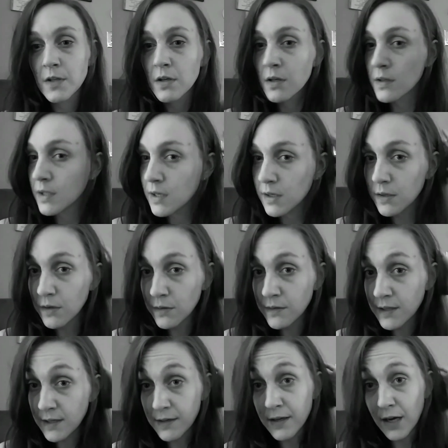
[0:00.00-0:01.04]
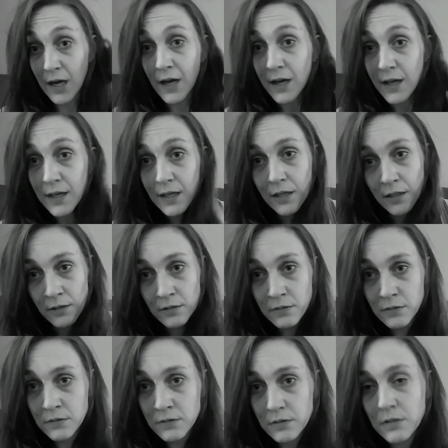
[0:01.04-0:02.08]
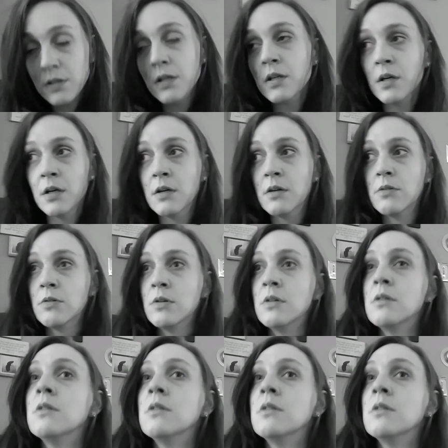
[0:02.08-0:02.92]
And they die, you know?